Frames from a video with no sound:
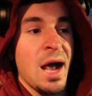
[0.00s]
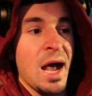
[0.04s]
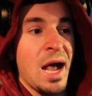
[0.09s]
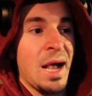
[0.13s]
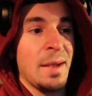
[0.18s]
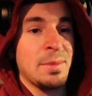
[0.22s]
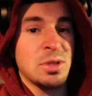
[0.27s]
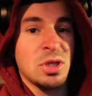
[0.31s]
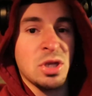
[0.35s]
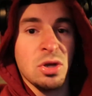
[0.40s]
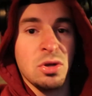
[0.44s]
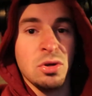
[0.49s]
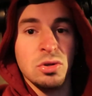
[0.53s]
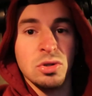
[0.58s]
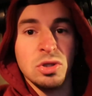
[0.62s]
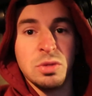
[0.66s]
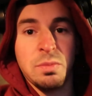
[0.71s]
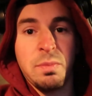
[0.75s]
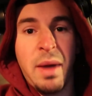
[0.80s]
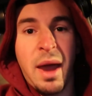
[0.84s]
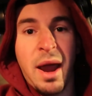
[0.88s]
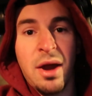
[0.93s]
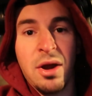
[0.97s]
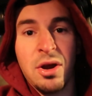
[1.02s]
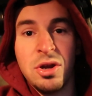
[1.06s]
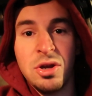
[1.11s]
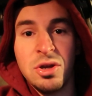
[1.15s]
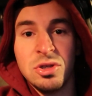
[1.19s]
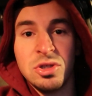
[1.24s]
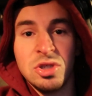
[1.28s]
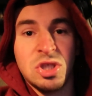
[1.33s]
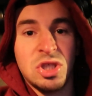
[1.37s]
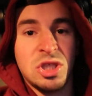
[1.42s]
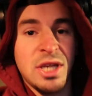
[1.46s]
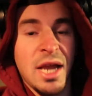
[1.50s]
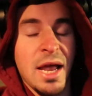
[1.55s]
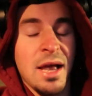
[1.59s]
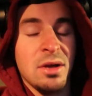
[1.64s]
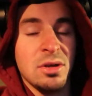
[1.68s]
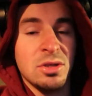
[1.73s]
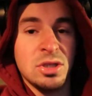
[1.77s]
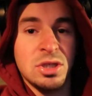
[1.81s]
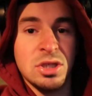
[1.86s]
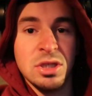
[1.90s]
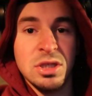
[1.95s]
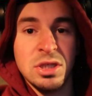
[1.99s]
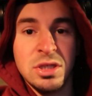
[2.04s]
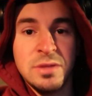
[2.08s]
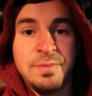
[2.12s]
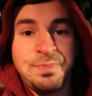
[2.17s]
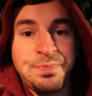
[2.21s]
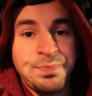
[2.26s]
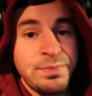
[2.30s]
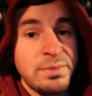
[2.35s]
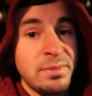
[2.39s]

obstacles, obstacles, barriers, challenges